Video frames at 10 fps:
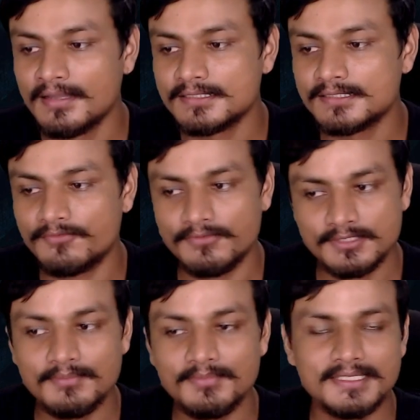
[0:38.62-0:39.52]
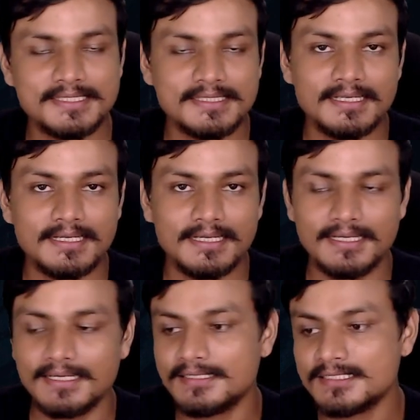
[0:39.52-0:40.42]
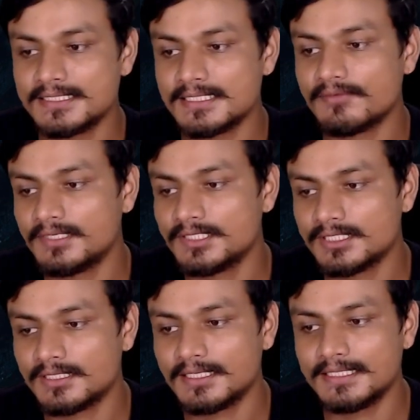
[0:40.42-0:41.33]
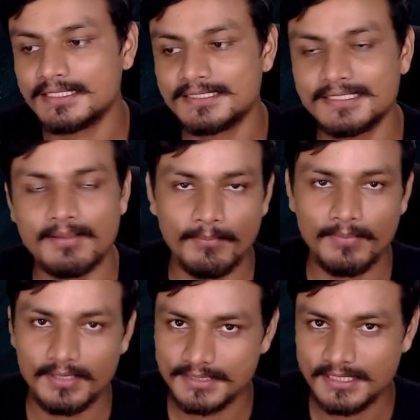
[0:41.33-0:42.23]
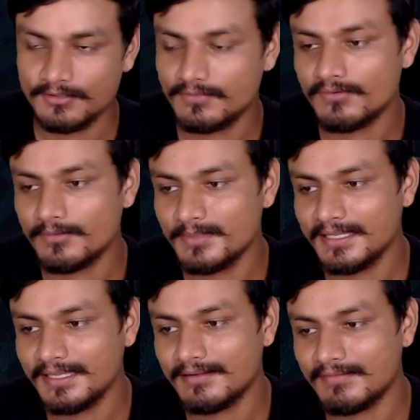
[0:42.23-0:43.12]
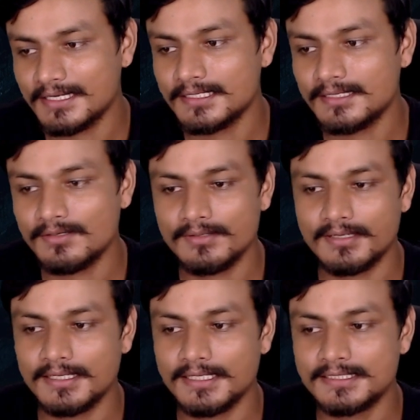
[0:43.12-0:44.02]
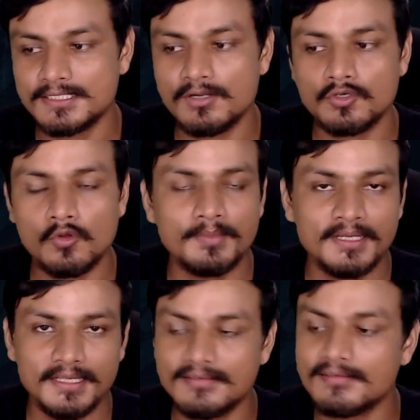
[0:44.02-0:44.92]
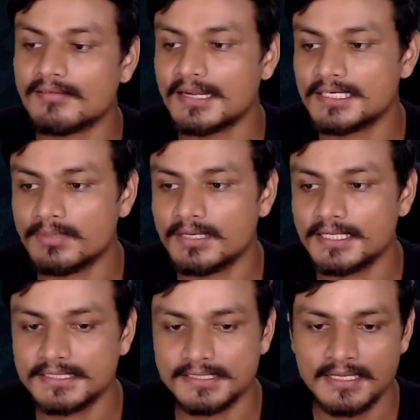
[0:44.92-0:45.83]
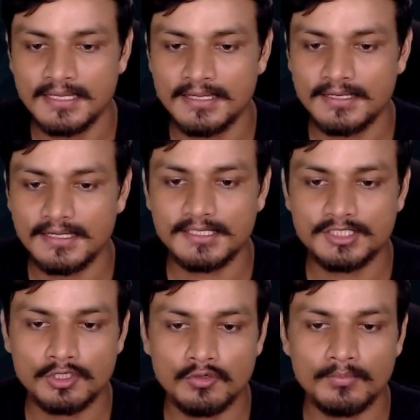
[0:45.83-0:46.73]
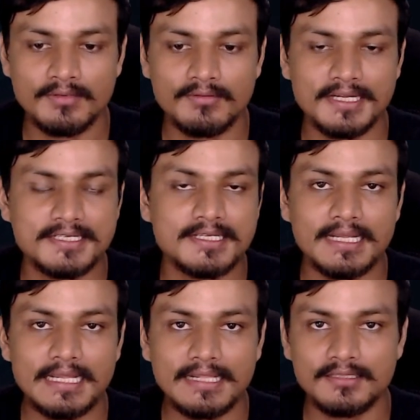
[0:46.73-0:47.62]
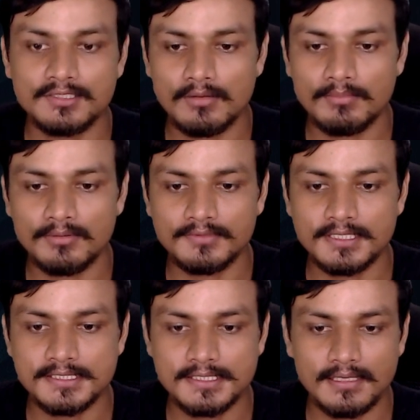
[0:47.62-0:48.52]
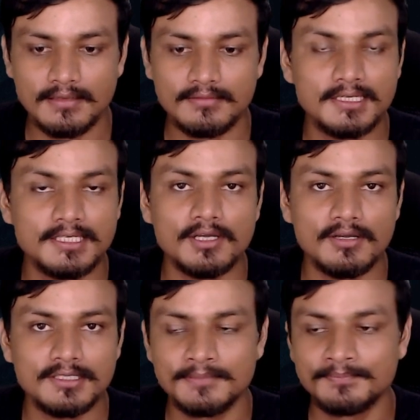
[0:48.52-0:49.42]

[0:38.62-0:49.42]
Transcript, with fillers: For some reason, uh, this feature is bugged out for me right now. Uh, it's not opening in the right place. It should open right here at the top of this uh, three dot,